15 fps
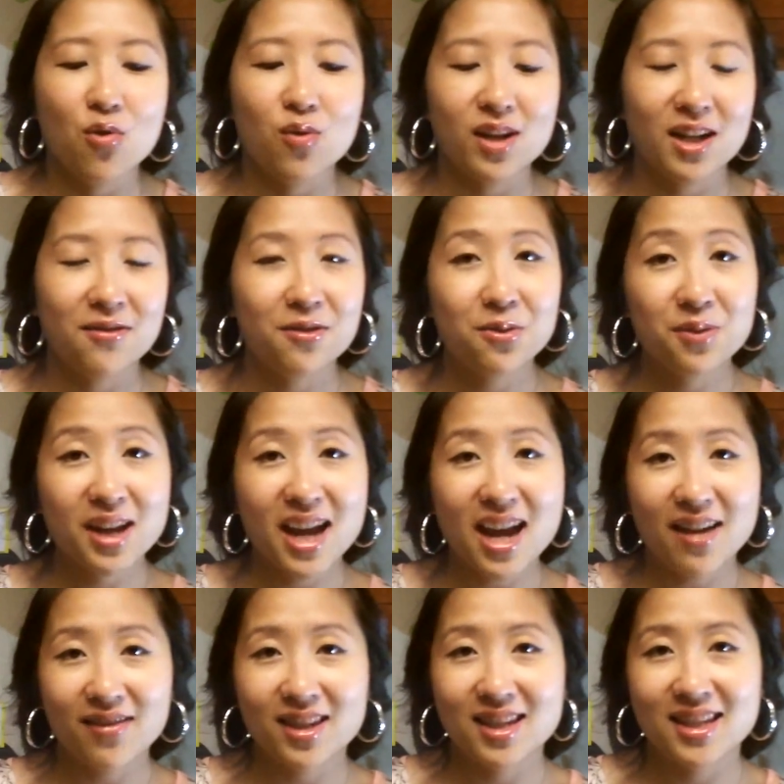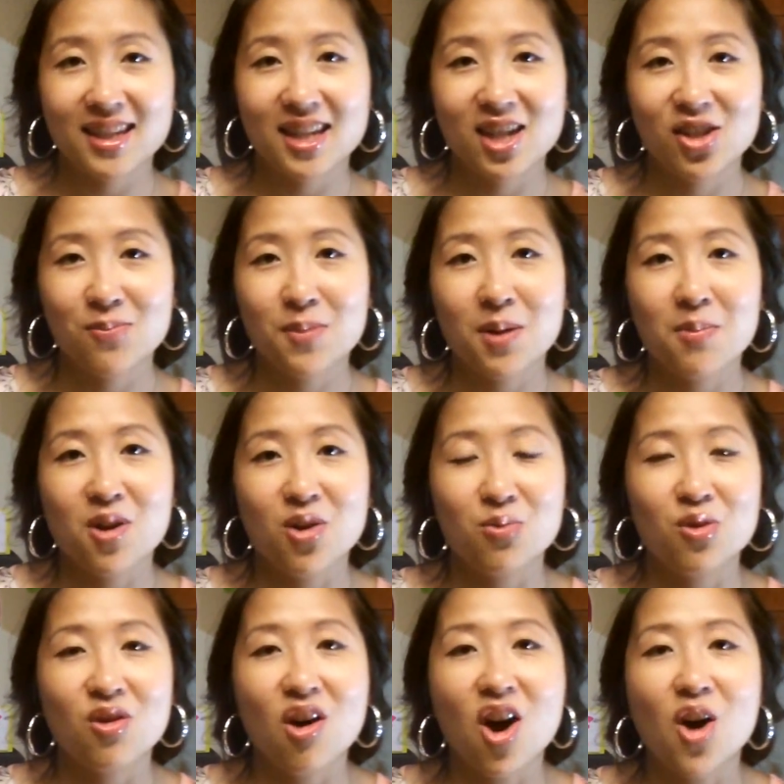whenever we have this dish, my mom
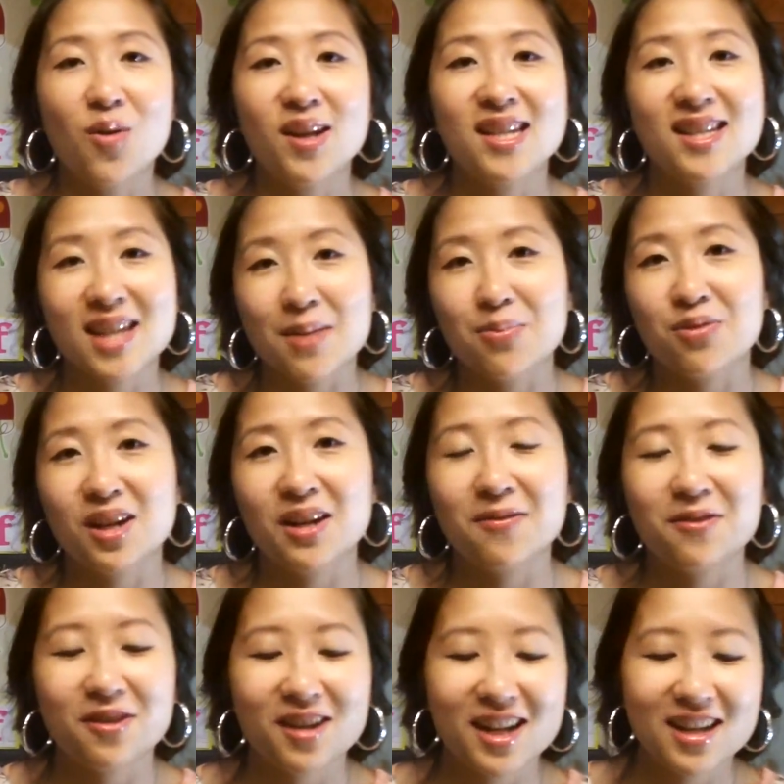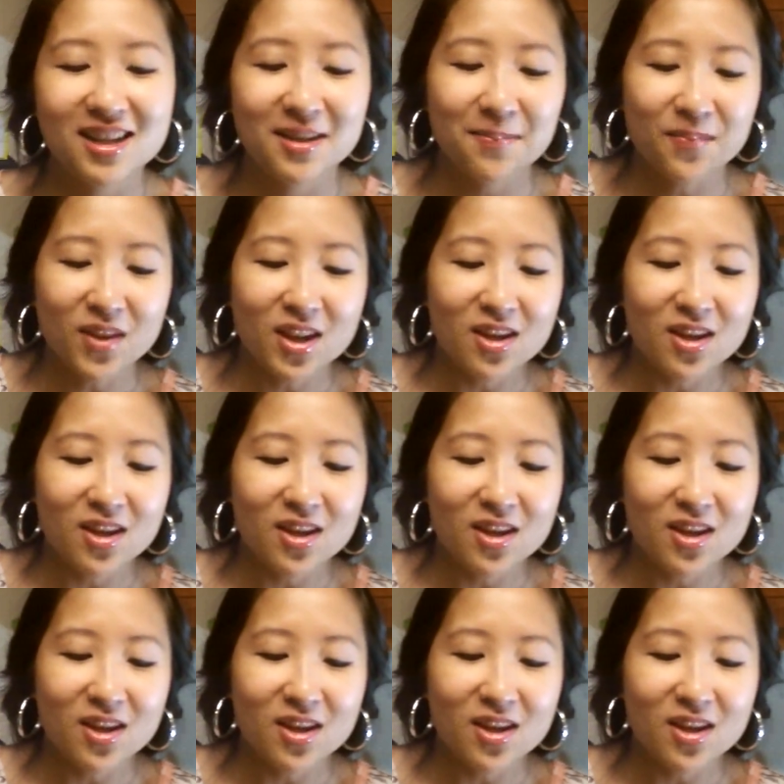will always separate for us.